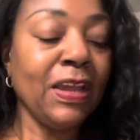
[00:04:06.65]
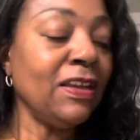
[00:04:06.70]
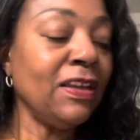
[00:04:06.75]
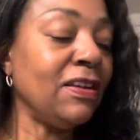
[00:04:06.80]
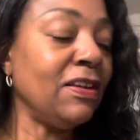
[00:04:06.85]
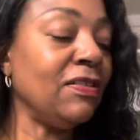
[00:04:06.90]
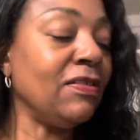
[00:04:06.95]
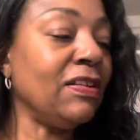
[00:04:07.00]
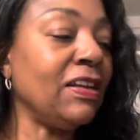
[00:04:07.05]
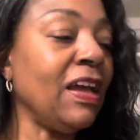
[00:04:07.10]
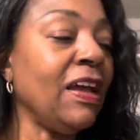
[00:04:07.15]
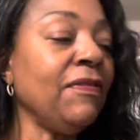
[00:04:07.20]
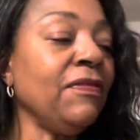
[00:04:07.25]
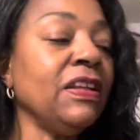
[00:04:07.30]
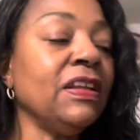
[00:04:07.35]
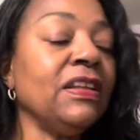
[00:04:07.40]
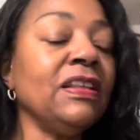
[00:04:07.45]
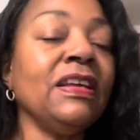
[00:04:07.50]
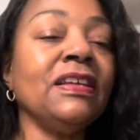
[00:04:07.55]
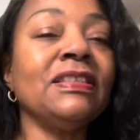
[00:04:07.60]
You know, and I
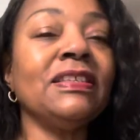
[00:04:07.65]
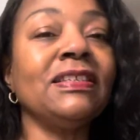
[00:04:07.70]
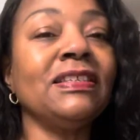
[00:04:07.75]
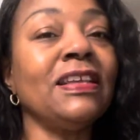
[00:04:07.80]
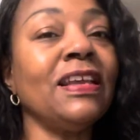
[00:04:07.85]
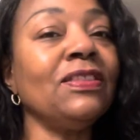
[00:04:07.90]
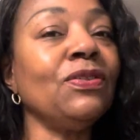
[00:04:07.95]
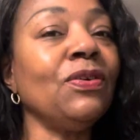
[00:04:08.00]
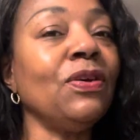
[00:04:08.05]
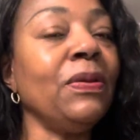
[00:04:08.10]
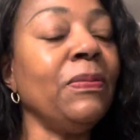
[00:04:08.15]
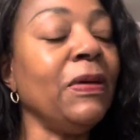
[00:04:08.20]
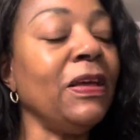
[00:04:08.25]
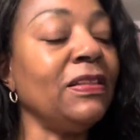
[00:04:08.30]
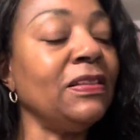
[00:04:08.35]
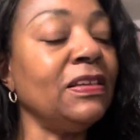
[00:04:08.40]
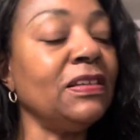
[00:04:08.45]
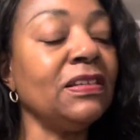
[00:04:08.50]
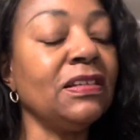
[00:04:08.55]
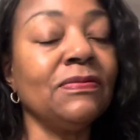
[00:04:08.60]
really like this. I thought about
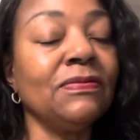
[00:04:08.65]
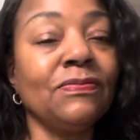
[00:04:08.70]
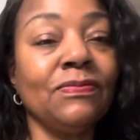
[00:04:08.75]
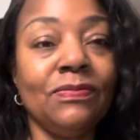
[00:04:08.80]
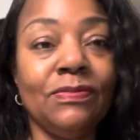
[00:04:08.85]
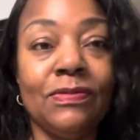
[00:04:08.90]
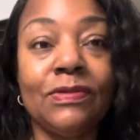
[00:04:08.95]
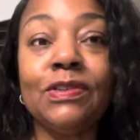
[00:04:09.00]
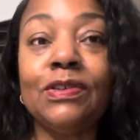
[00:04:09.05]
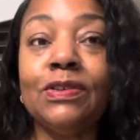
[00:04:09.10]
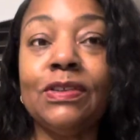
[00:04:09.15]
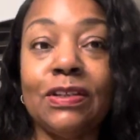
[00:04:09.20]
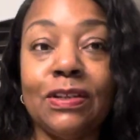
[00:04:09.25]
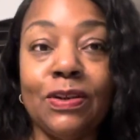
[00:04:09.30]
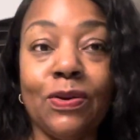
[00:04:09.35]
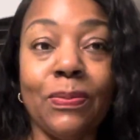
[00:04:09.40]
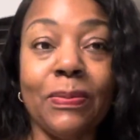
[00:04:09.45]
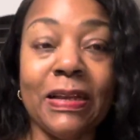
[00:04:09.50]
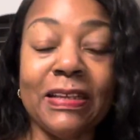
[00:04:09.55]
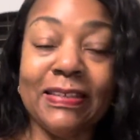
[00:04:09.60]
this using it
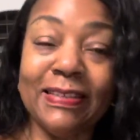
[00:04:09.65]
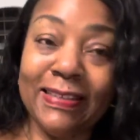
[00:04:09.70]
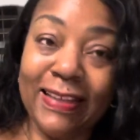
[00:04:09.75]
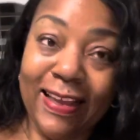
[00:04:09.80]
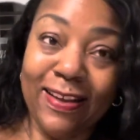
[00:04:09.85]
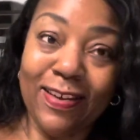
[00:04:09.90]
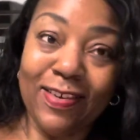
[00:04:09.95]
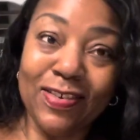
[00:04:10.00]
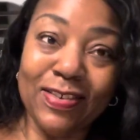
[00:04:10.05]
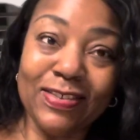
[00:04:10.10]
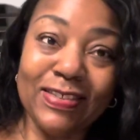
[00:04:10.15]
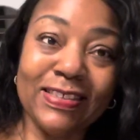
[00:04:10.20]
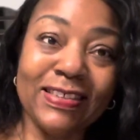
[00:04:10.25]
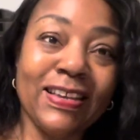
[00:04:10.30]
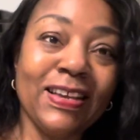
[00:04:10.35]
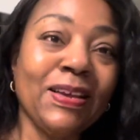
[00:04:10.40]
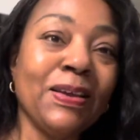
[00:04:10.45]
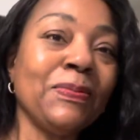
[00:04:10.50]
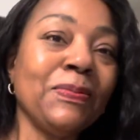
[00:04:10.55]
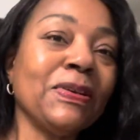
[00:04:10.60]
on my stairs
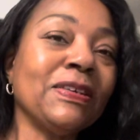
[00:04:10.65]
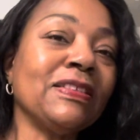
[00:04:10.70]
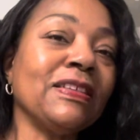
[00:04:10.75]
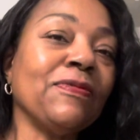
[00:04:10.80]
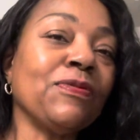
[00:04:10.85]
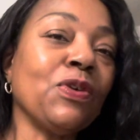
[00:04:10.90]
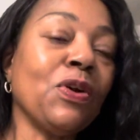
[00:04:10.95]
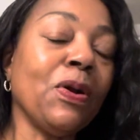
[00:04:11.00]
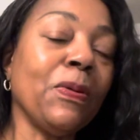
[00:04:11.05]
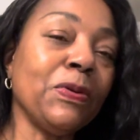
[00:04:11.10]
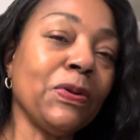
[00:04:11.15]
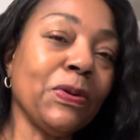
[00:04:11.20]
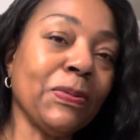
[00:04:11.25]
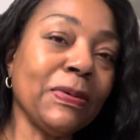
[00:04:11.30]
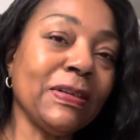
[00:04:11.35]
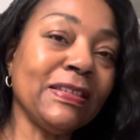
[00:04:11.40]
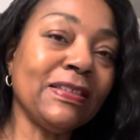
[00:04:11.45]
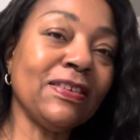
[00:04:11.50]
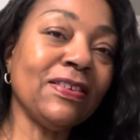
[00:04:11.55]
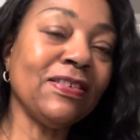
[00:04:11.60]
because I have carpet on my
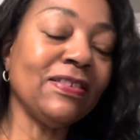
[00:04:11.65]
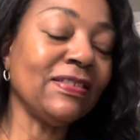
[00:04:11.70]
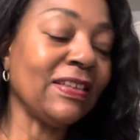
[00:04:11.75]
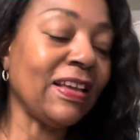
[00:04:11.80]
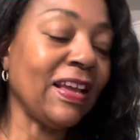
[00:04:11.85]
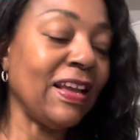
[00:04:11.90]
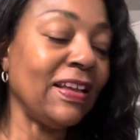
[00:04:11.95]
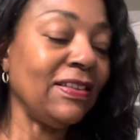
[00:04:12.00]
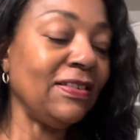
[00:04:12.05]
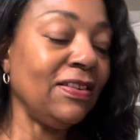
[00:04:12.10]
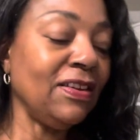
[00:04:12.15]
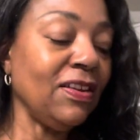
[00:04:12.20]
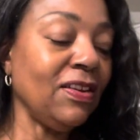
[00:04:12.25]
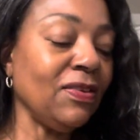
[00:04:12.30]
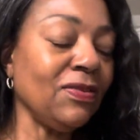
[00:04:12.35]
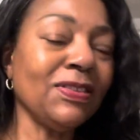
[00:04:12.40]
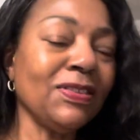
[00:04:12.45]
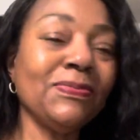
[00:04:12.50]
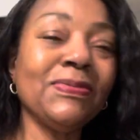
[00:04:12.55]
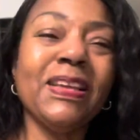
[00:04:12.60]
stairs, and you know,
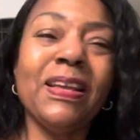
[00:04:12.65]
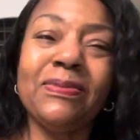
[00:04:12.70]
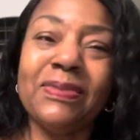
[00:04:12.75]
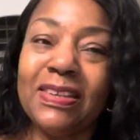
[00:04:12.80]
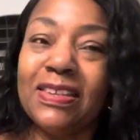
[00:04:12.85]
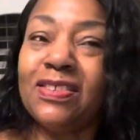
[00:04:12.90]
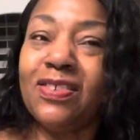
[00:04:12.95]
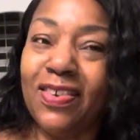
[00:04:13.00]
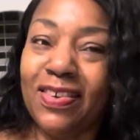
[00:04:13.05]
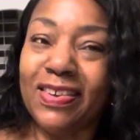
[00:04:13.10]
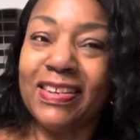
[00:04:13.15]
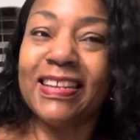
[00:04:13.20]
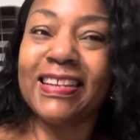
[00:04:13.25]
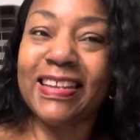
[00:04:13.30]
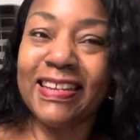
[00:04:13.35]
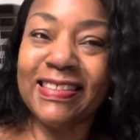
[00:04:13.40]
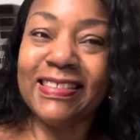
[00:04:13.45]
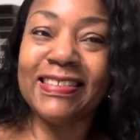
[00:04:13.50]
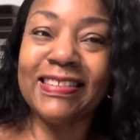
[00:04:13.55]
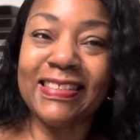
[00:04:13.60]
sometimes it's hard to
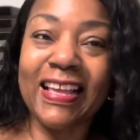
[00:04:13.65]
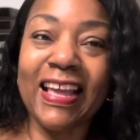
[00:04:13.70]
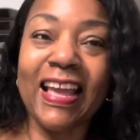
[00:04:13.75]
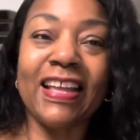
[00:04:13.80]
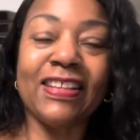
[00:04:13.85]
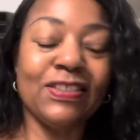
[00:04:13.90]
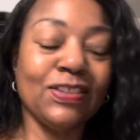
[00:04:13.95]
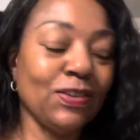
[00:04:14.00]
get to that.